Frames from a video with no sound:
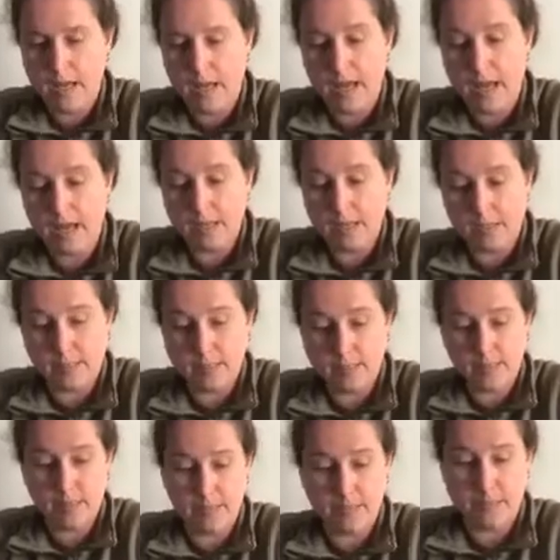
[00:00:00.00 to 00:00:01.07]
And
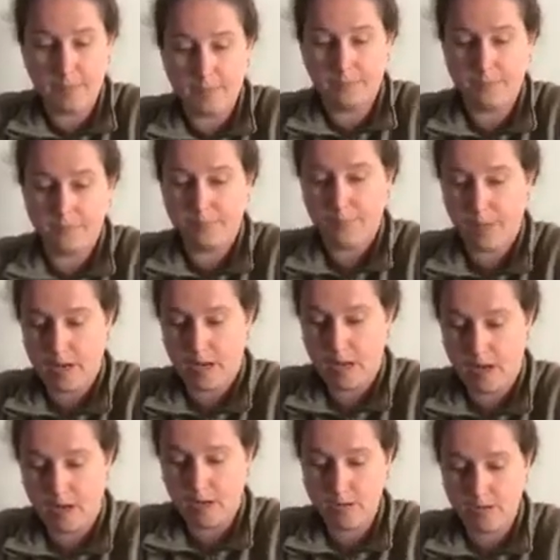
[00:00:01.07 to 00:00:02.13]
I
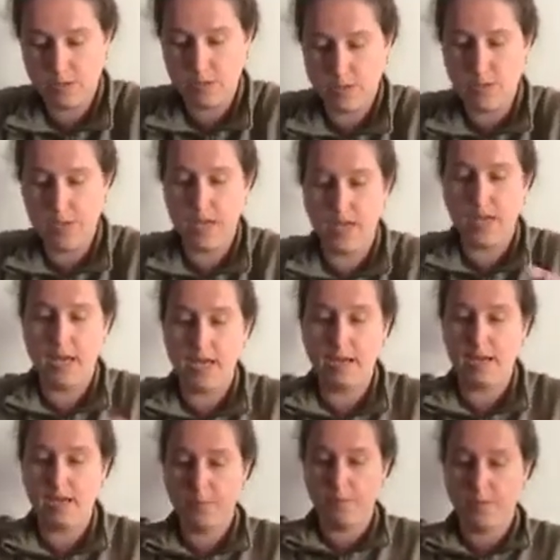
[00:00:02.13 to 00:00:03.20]
also put
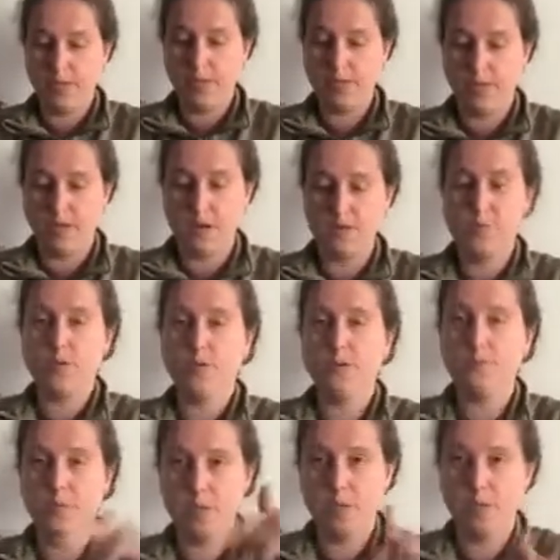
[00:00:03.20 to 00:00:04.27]
a piece of cardboard
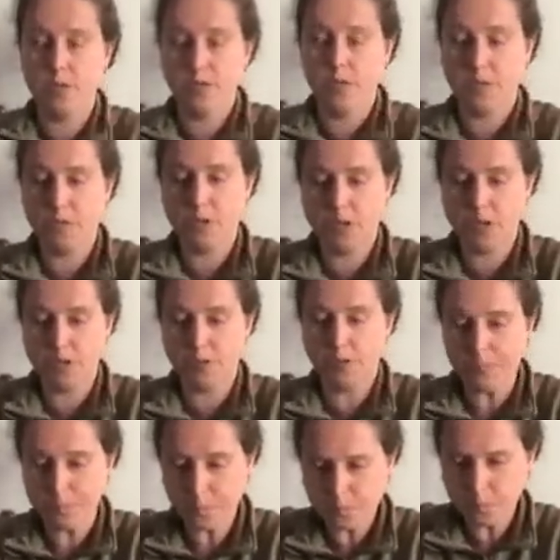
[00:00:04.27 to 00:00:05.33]
in between my
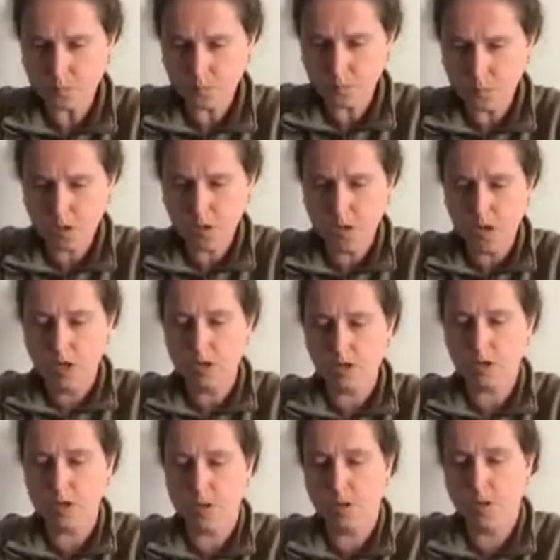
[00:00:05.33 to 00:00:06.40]
shirt
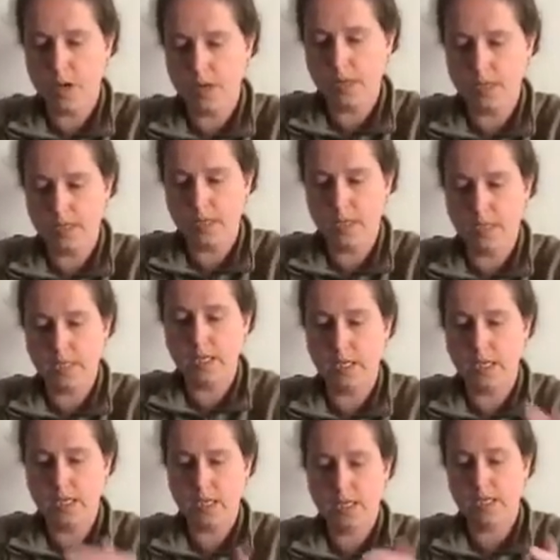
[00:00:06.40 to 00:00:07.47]
so that way the
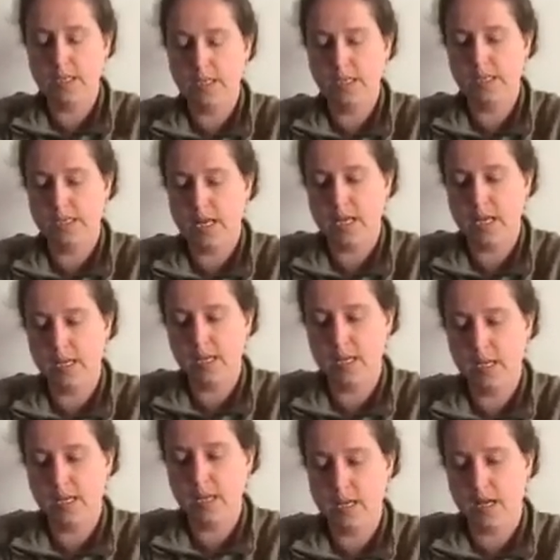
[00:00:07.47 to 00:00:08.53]
ink does not
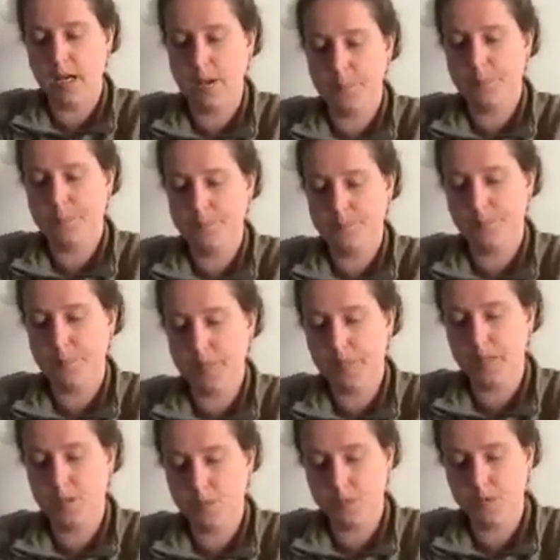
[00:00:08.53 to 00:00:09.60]

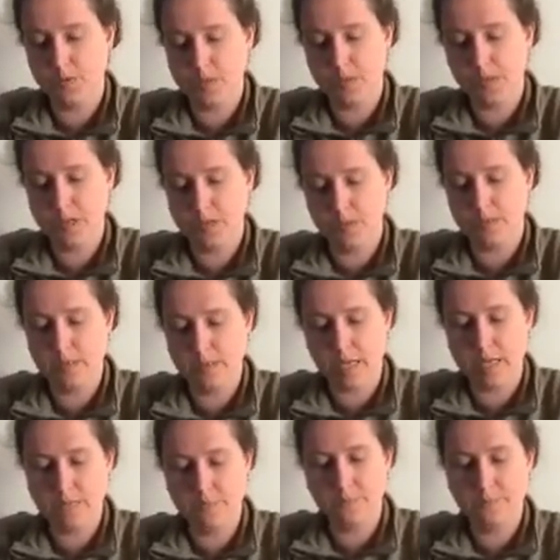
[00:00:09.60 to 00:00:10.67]
bleed through to the other
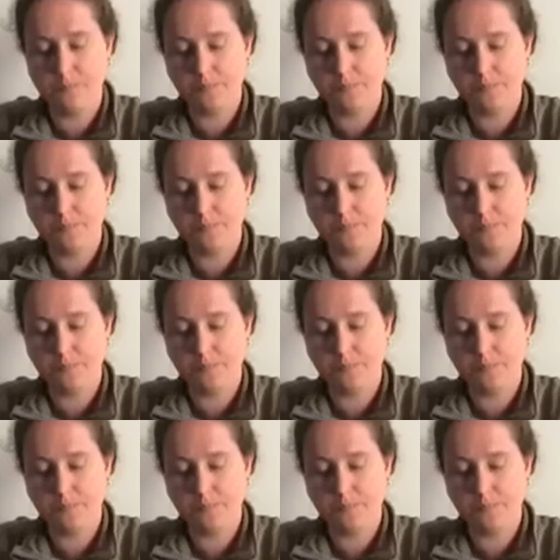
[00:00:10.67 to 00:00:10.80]
side.